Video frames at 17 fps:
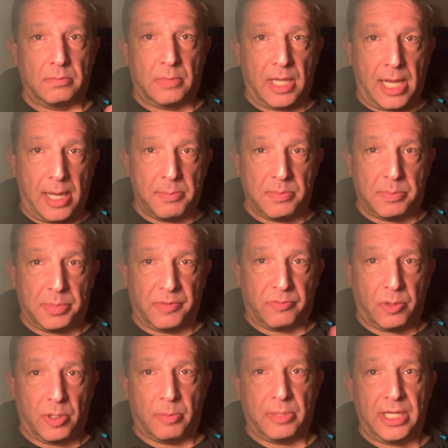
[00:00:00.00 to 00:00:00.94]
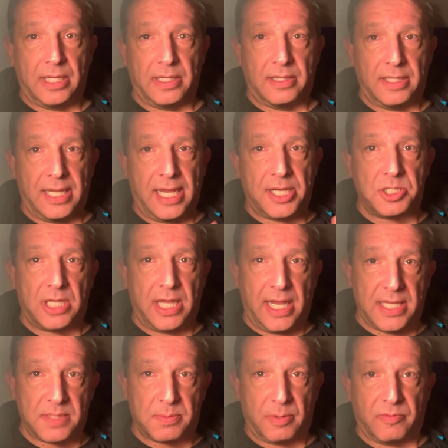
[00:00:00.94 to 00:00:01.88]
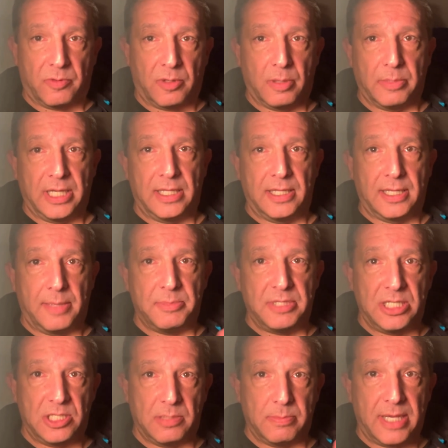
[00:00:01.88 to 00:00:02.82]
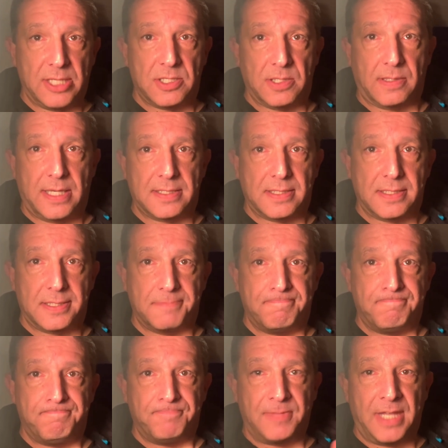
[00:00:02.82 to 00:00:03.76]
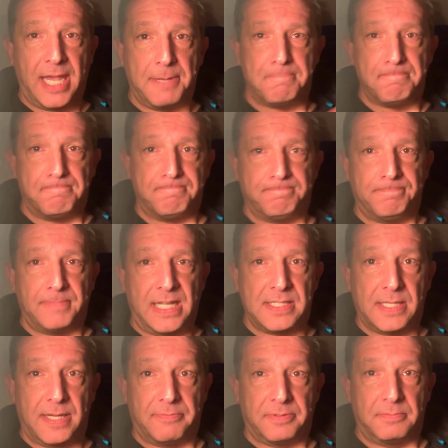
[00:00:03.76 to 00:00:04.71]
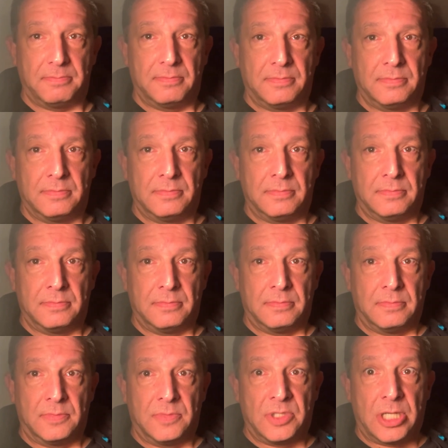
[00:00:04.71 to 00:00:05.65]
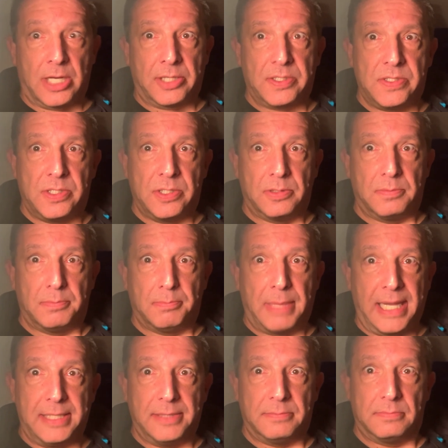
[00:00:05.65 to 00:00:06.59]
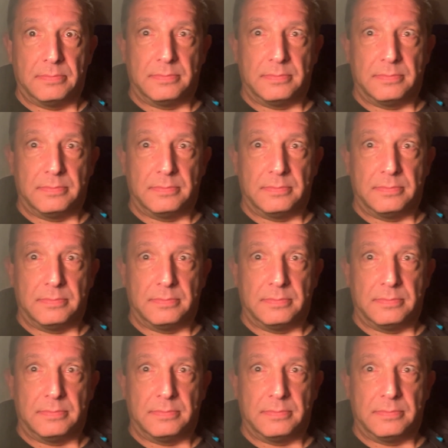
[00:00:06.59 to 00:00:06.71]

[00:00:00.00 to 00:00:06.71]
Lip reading: I'm performing, and then Ash K is performing, and then I'm teaching magic classes. Okay, that's enough. Talk to you soon. Bye.